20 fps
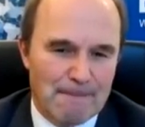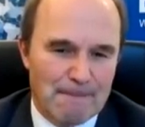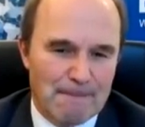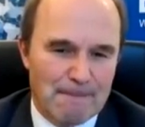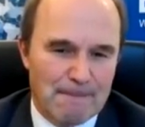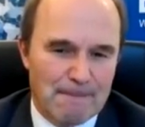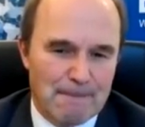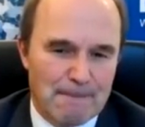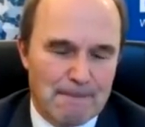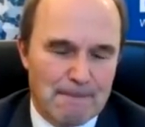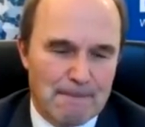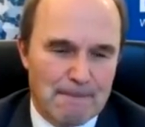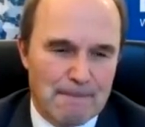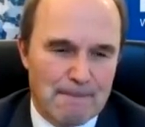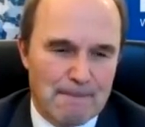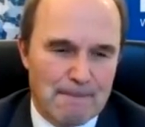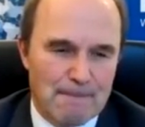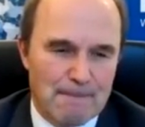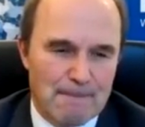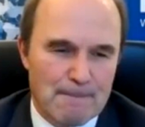
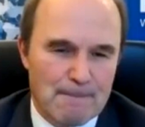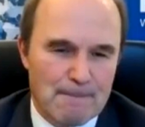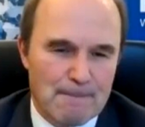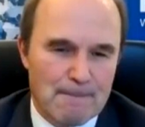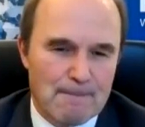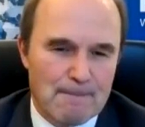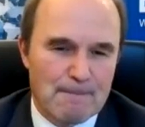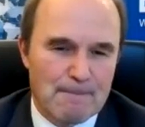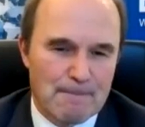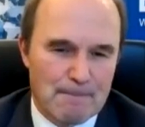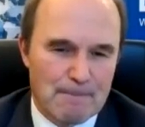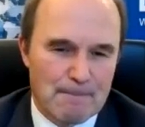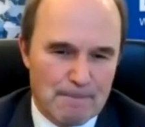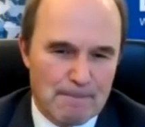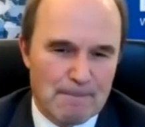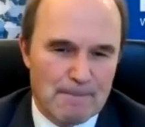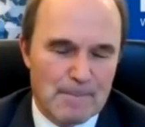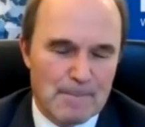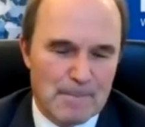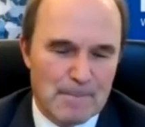
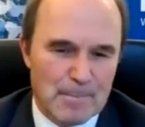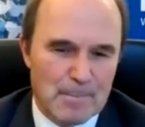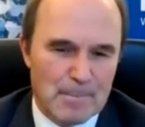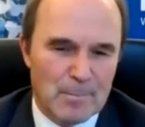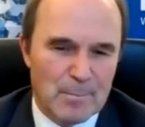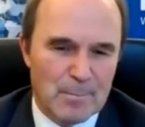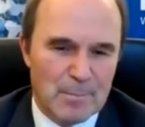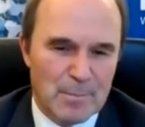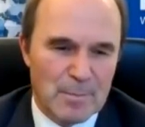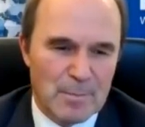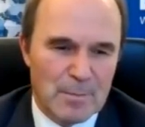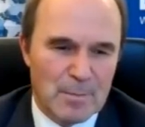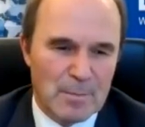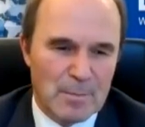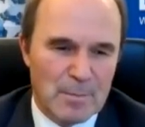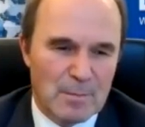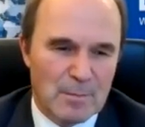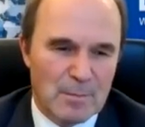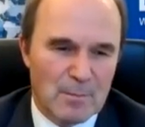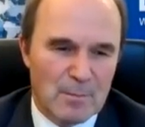
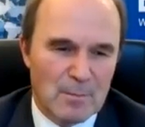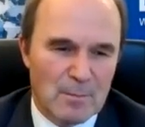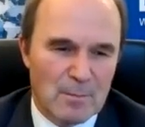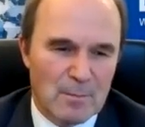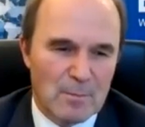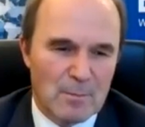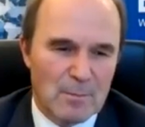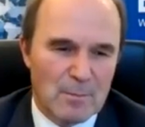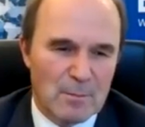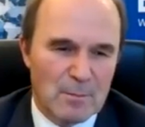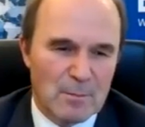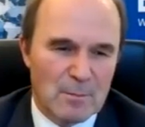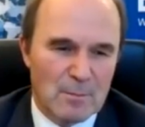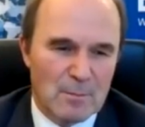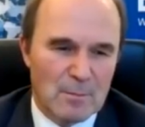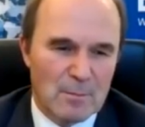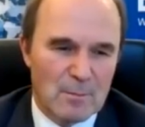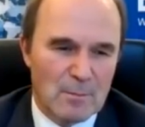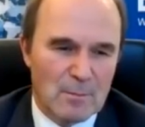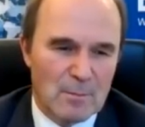
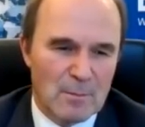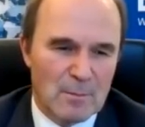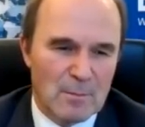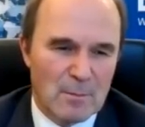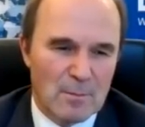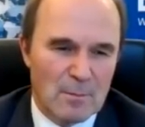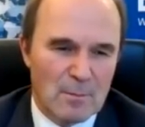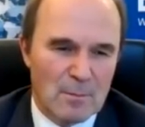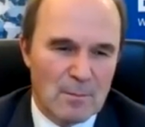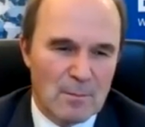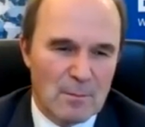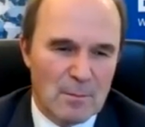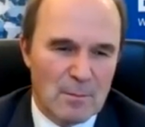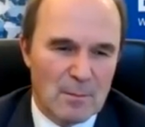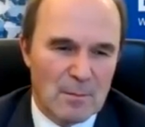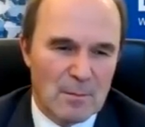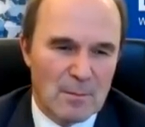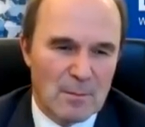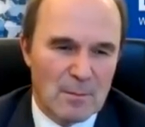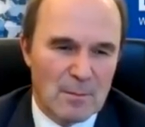
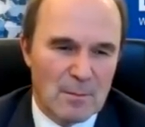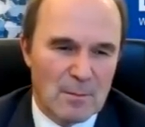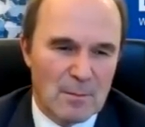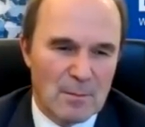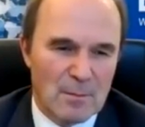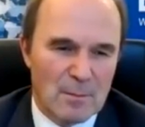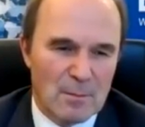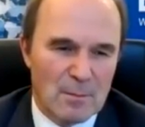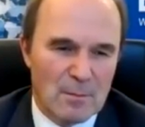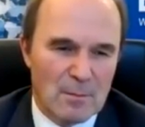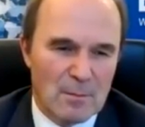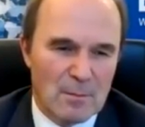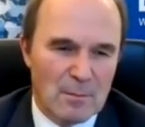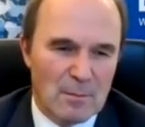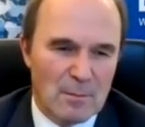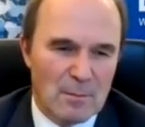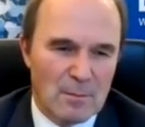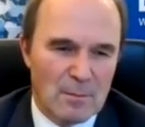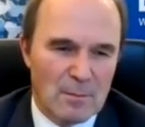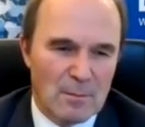
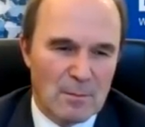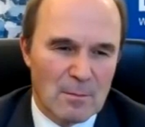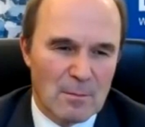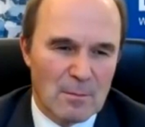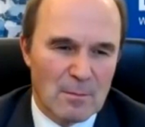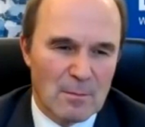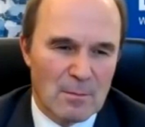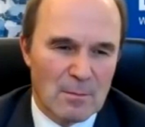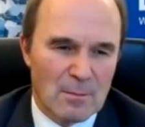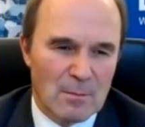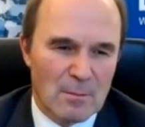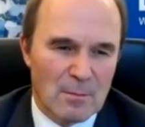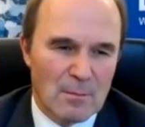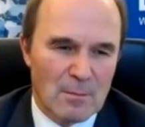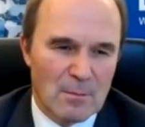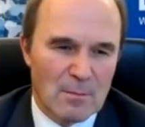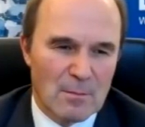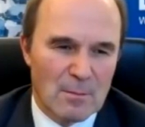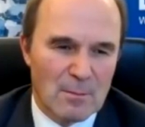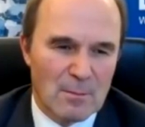
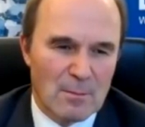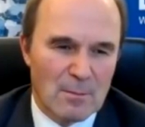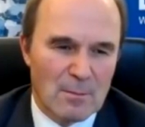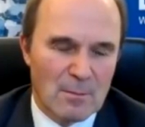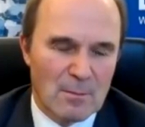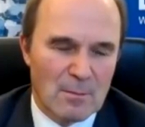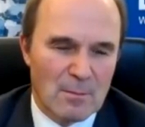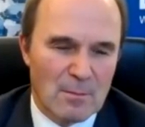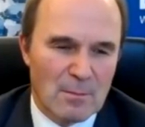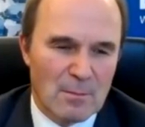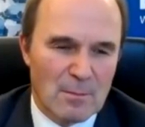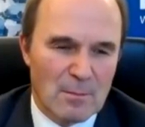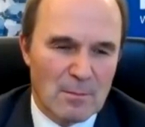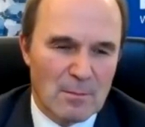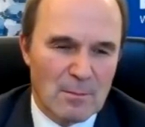No words are spoken by the person on screen.